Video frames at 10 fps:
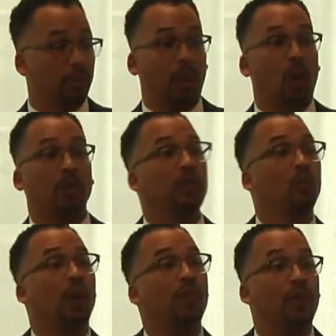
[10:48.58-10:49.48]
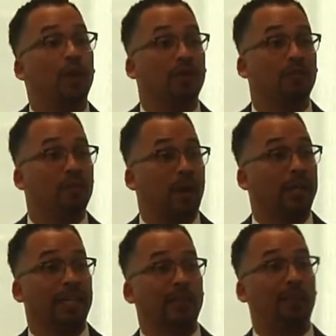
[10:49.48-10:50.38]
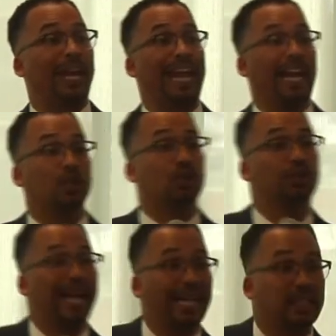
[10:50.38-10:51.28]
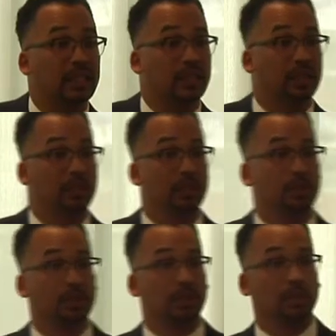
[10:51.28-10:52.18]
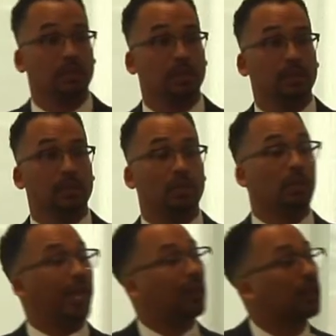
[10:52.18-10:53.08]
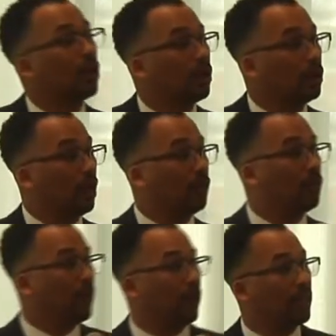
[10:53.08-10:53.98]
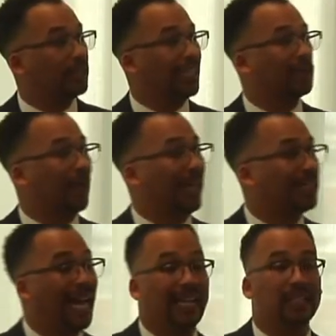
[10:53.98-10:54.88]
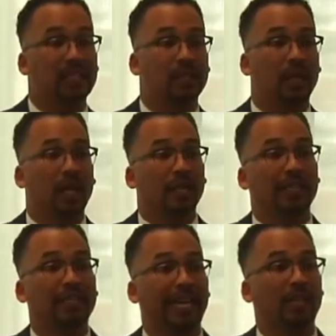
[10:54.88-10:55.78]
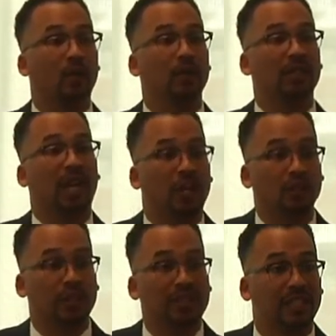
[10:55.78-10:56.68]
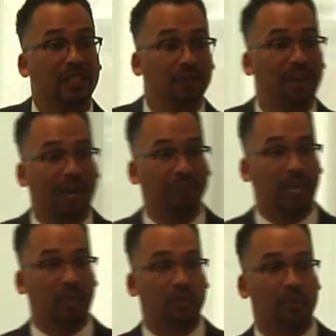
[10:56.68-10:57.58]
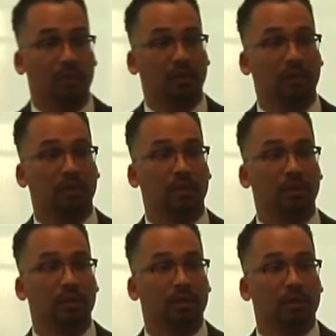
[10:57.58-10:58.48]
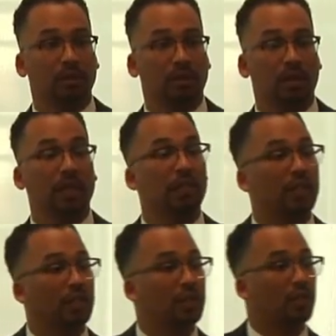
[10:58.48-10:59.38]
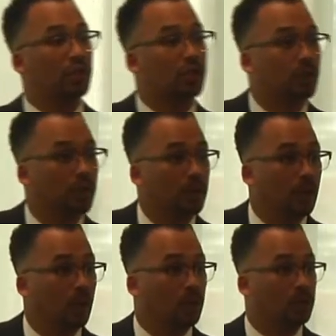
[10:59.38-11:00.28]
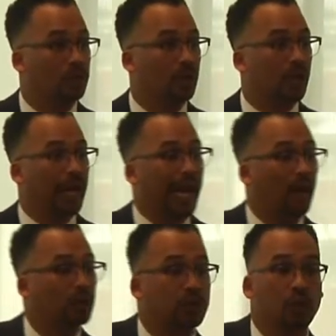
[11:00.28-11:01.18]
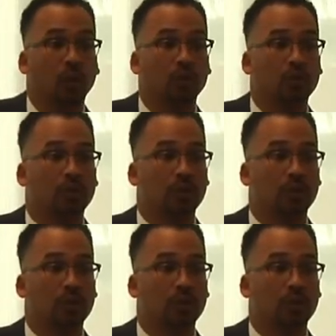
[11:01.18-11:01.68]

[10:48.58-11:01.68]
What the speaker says: But only 1/3 of Americans pay actual taxes. So that third of Americans that's paying taxes, the debt load is 165,000. In addition to student loans, house notes,